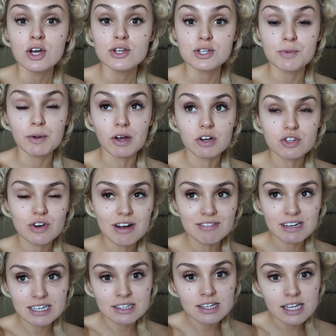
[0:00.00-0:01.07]
so we are
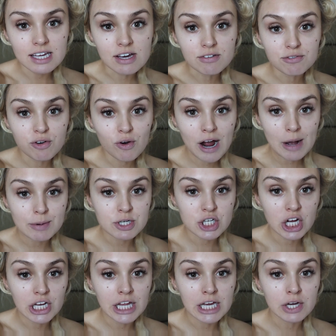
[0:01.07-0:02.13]
traveling the four hour
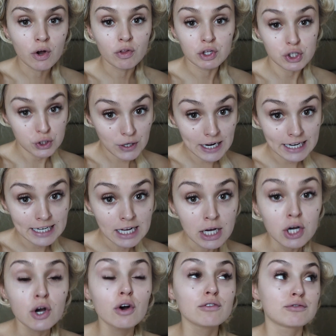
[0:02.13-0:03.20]
journey on the train
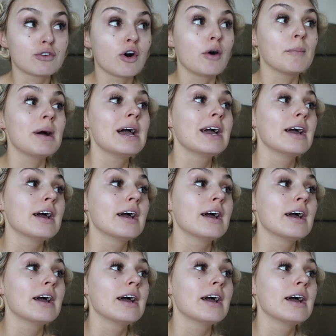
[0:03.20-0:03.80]
from